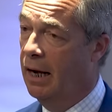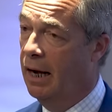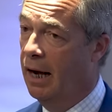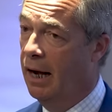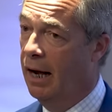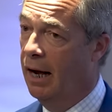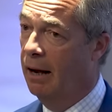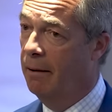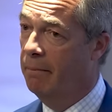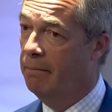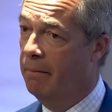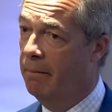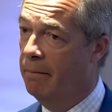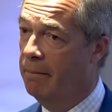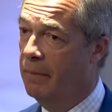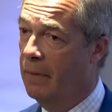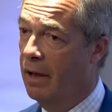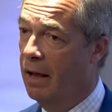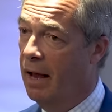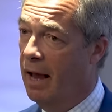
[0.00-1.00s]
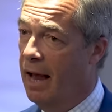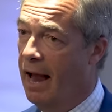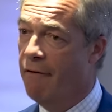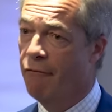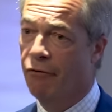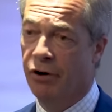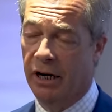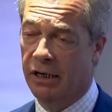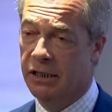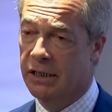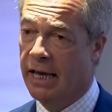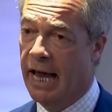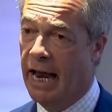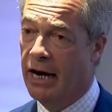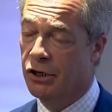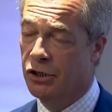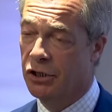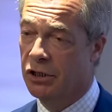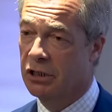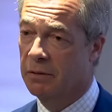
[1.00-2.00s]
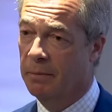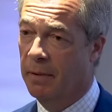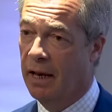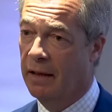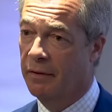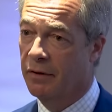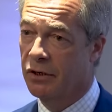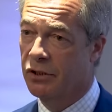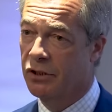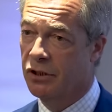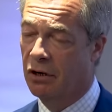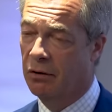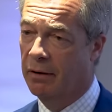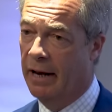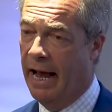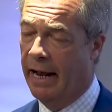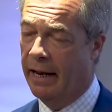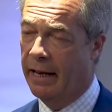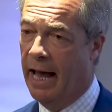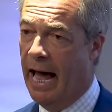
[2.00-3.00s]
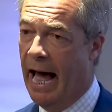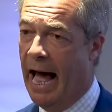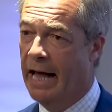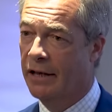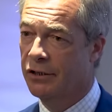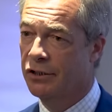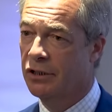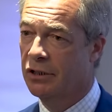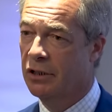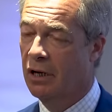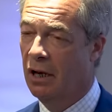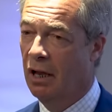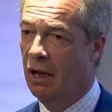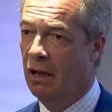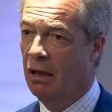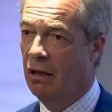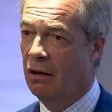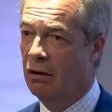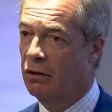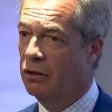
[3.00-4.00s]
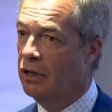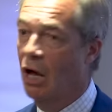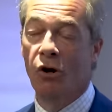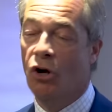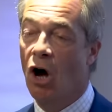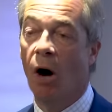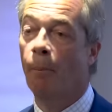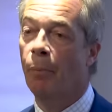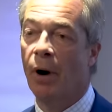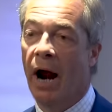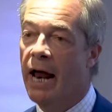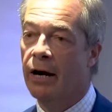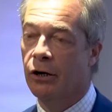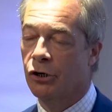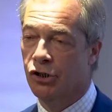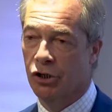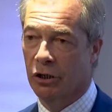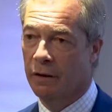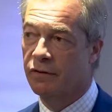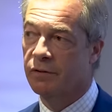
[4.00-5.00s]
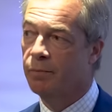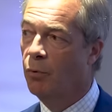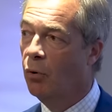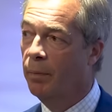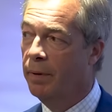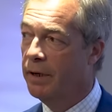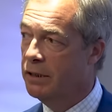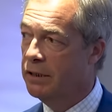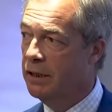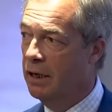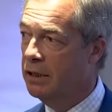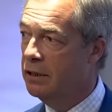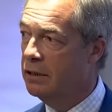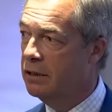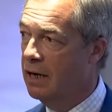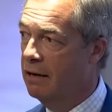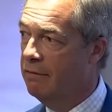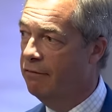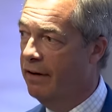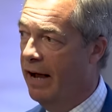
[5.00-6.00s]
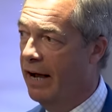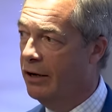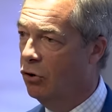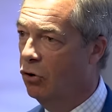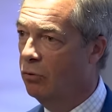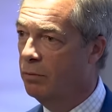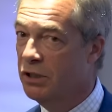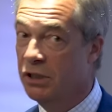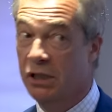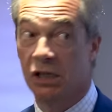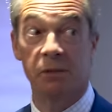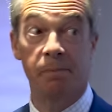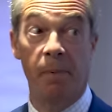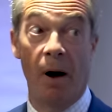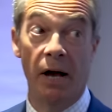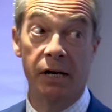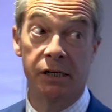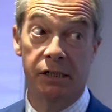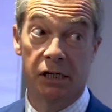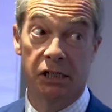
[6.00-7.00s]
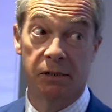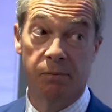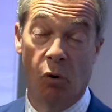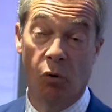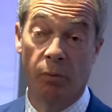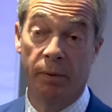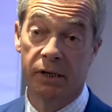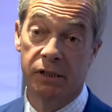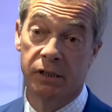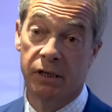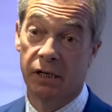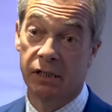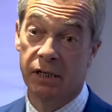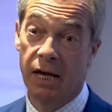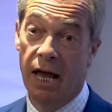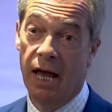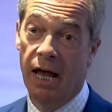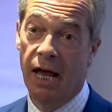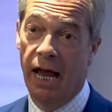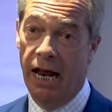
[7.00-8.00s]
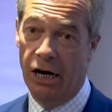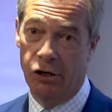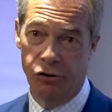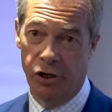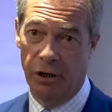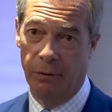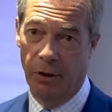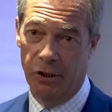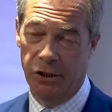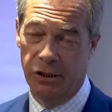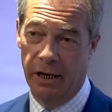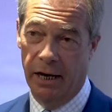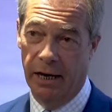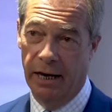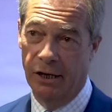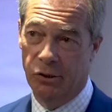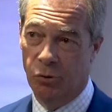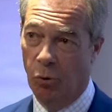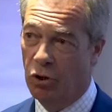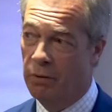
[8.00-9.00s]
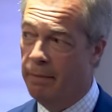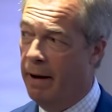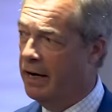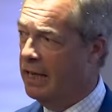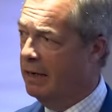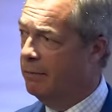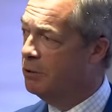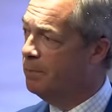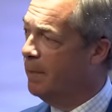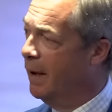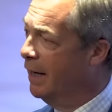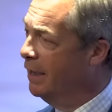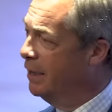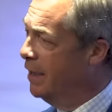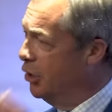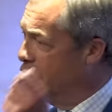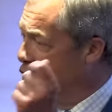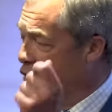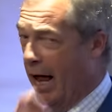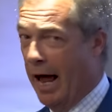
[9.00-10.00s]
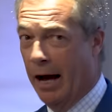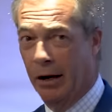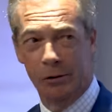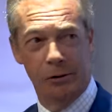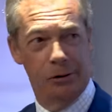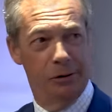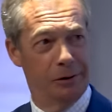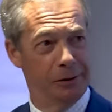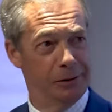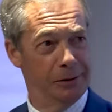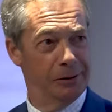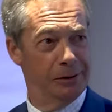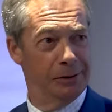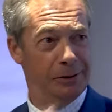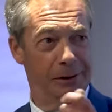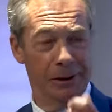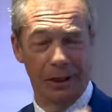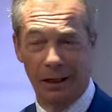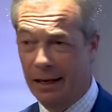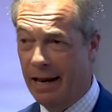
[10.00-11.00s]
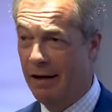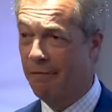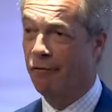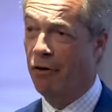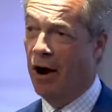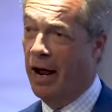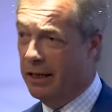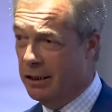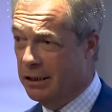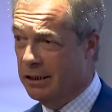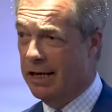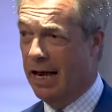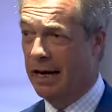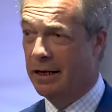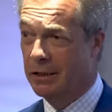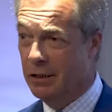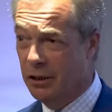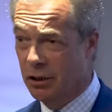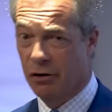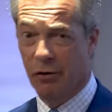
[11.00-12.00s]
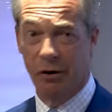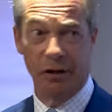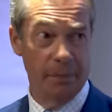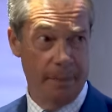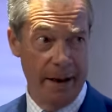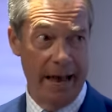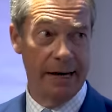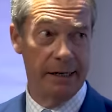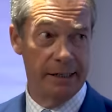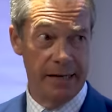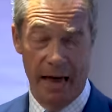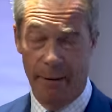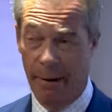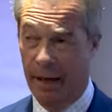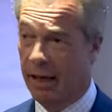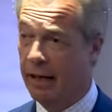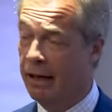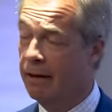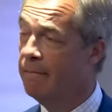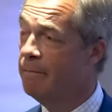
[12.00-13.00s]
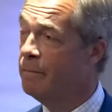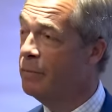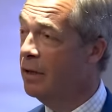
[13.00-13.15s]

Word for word: Um, every indication to me that Sunak has no comprehension of small business, in fact, almost despises small business. Interesting, wasn't it? As all the money was being dished out, left, right, and centre during the pandemic,